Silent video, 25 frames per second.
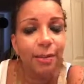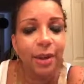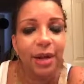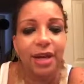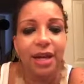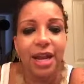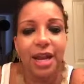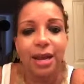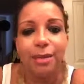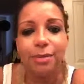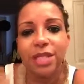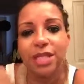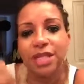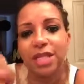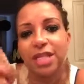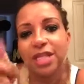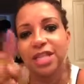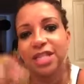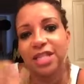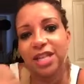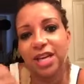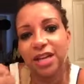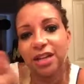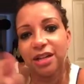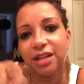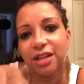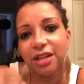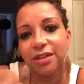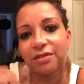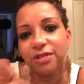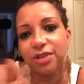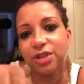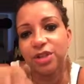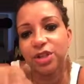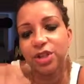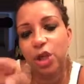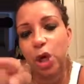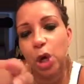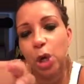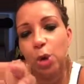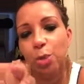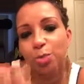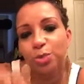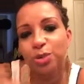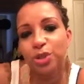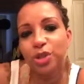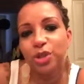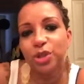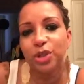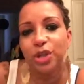My name is in the title of this
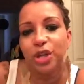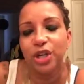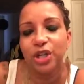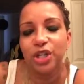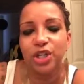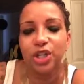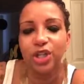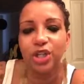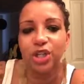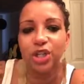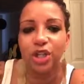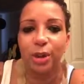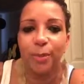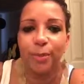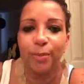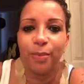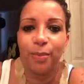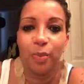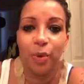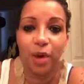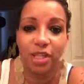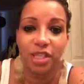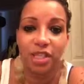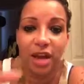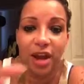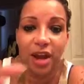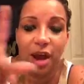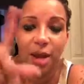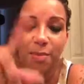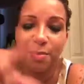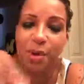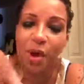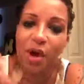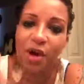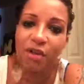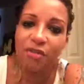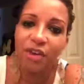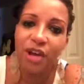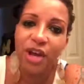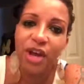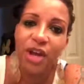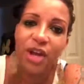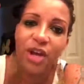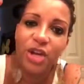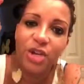scope, so you can just jump once I hop off,